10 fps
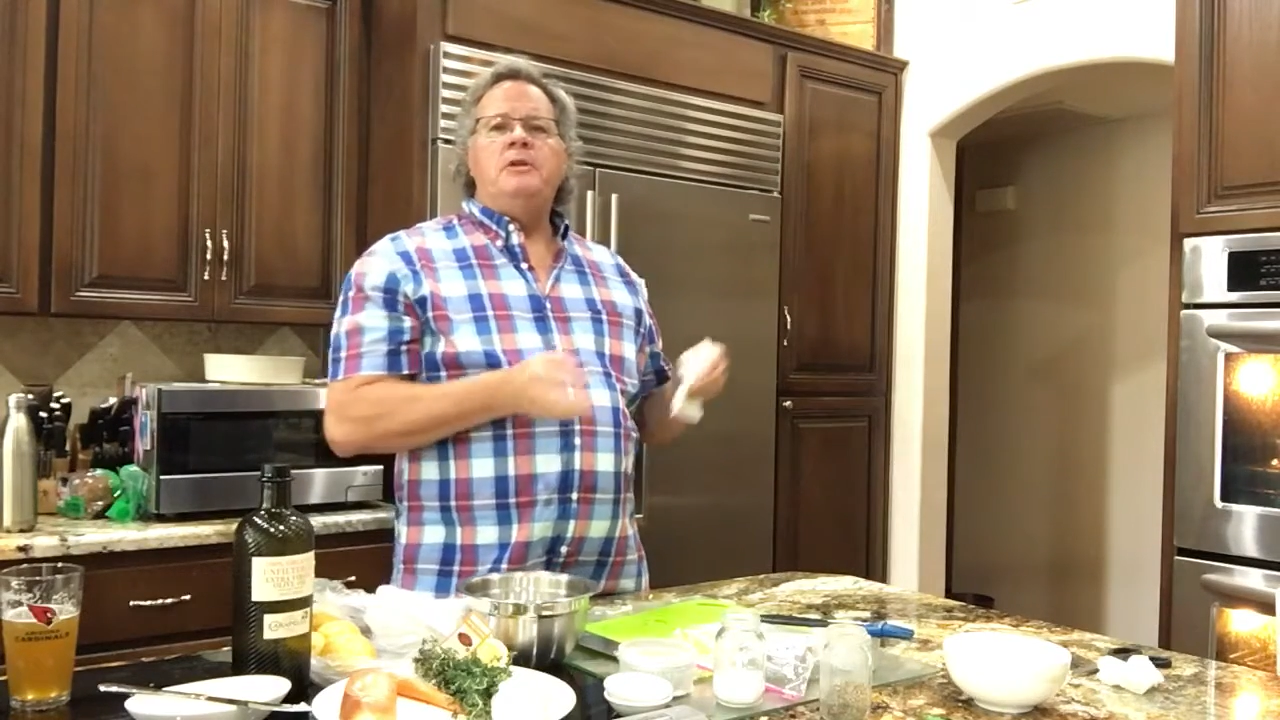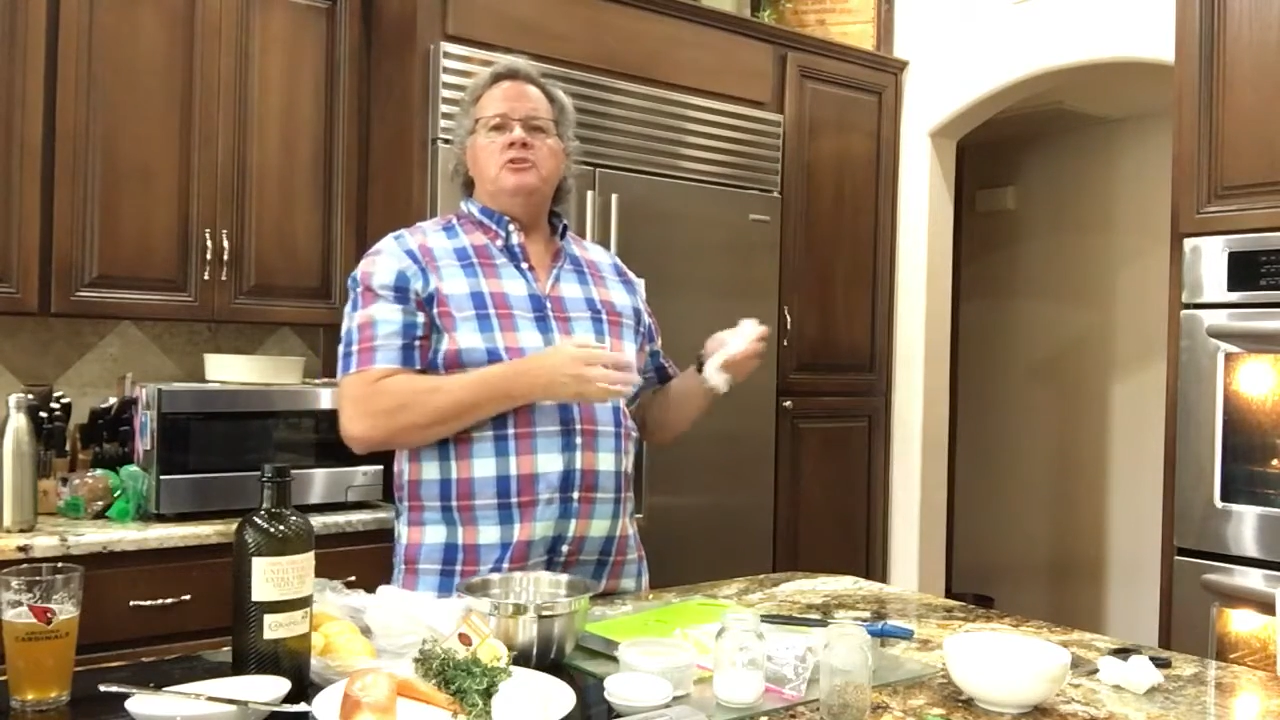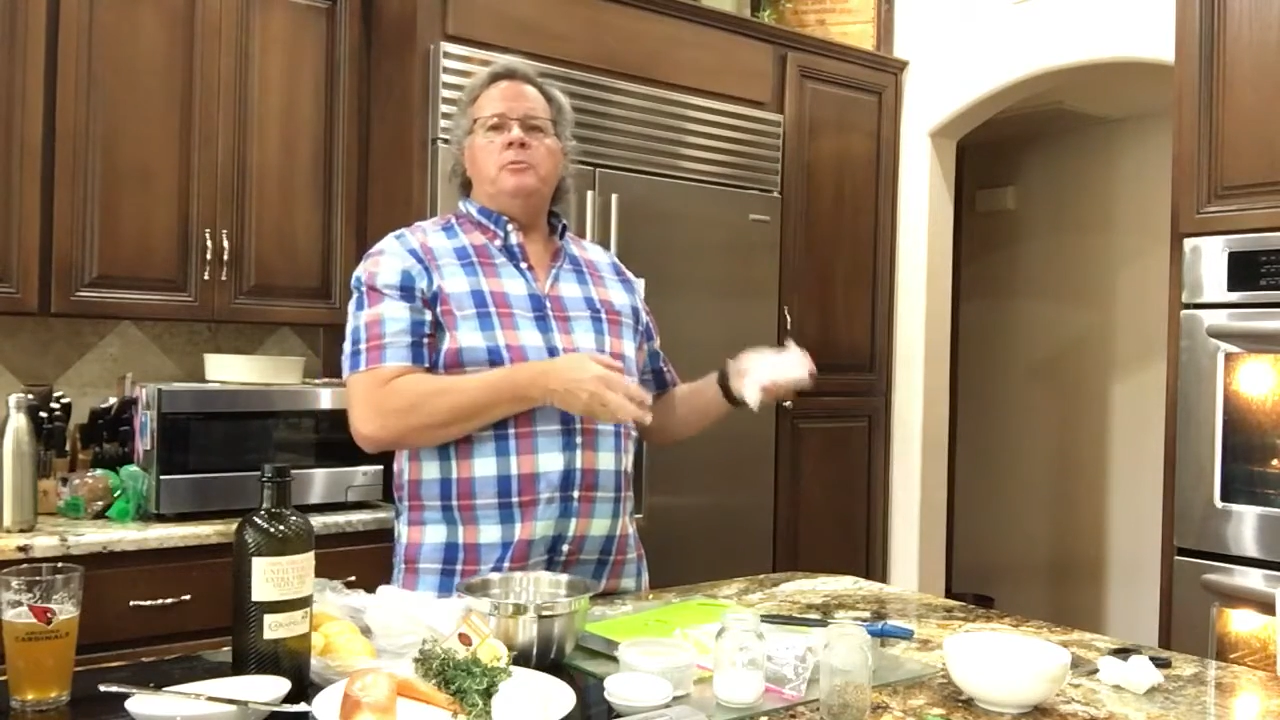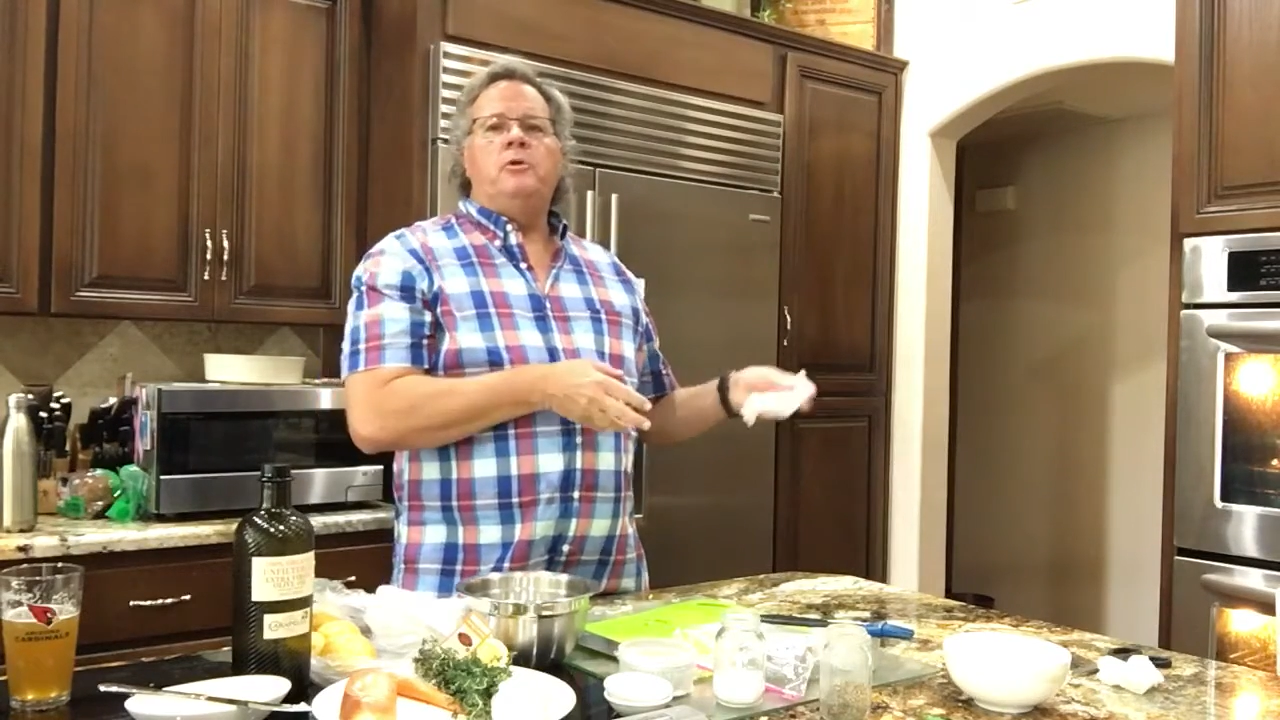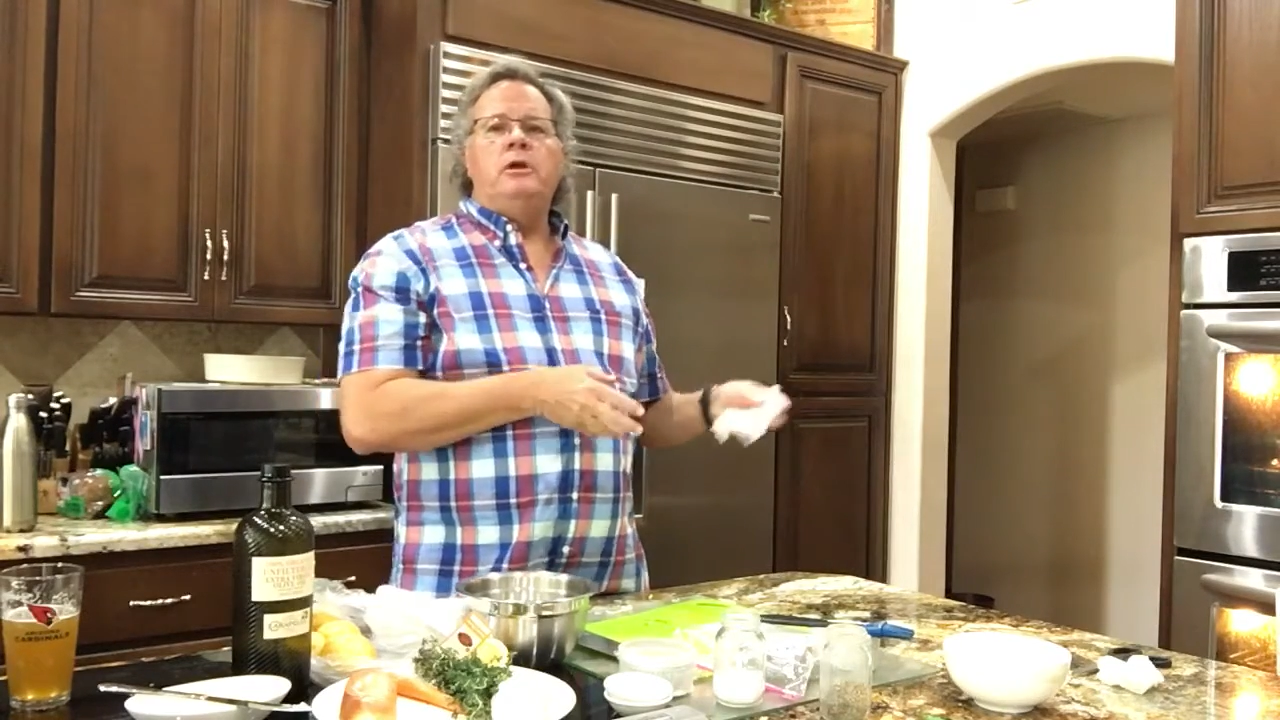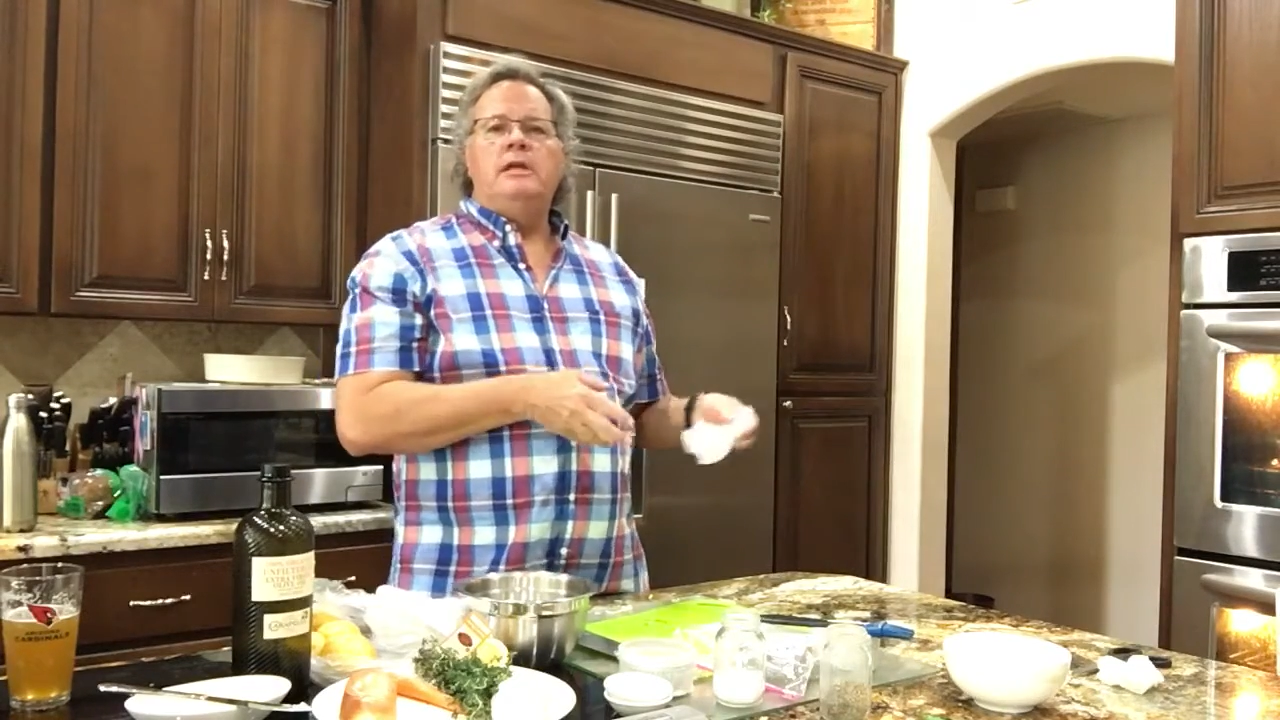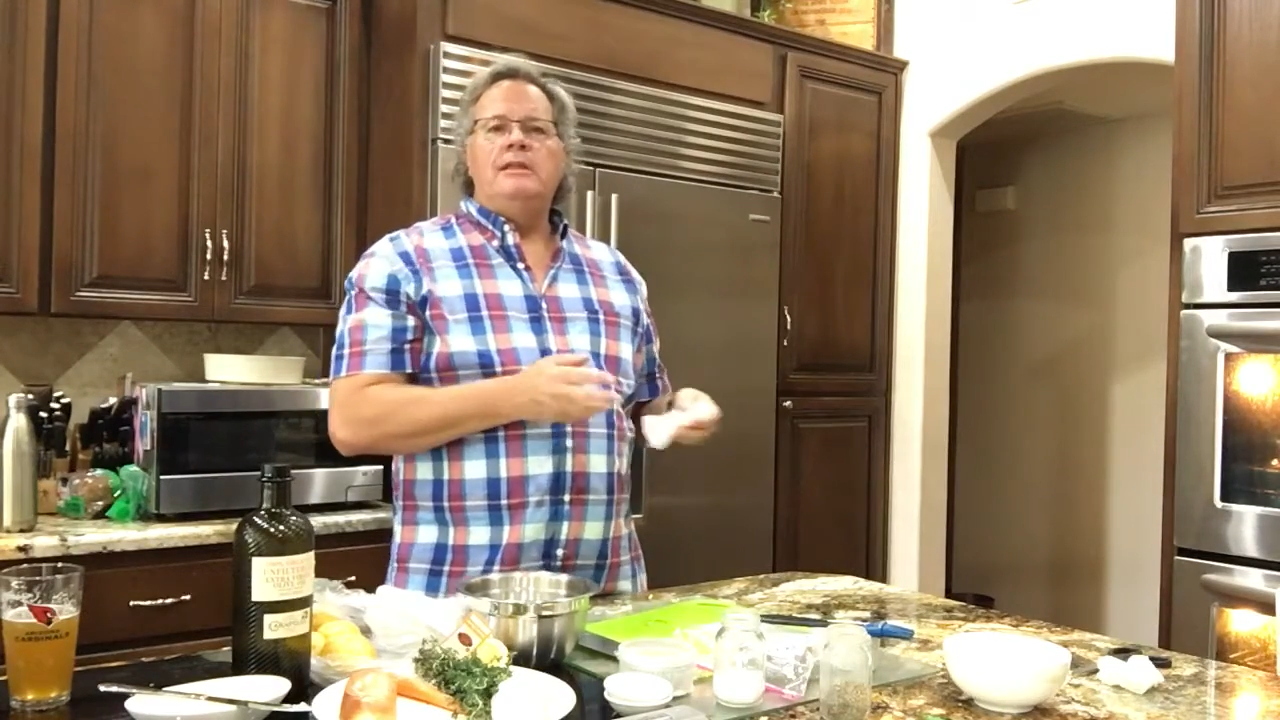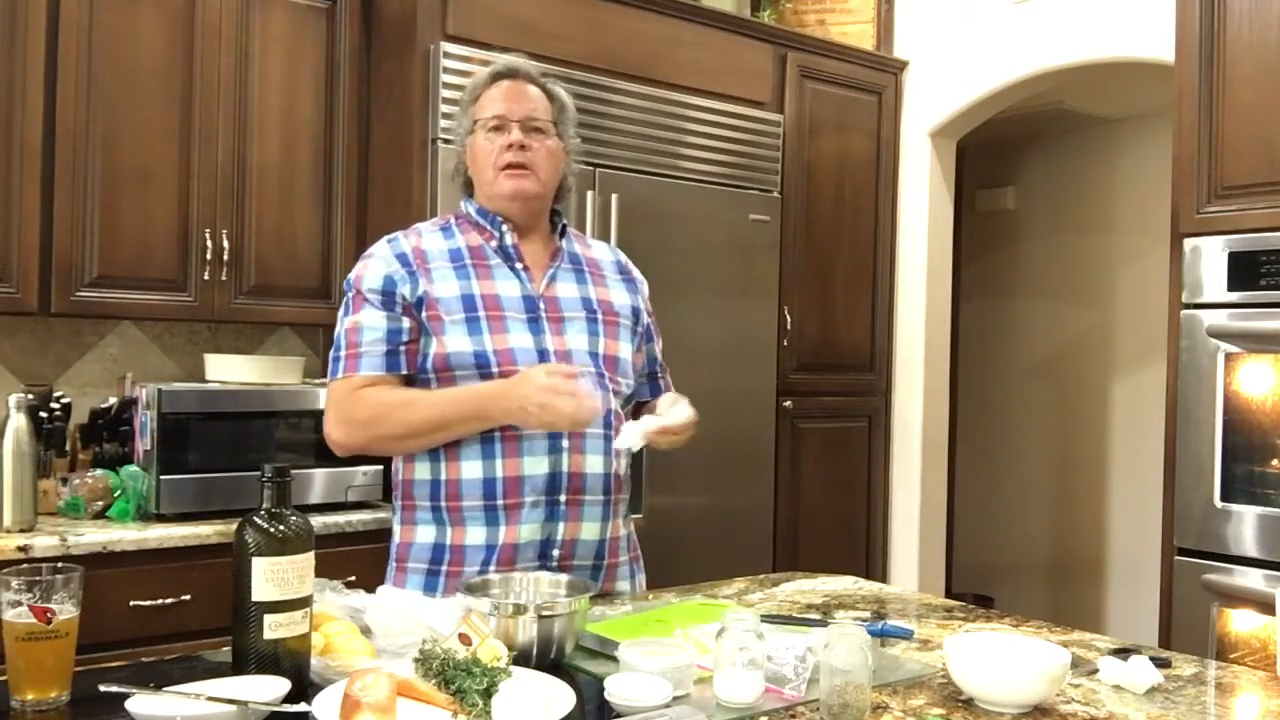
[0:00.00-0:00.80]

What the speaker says: is you put it in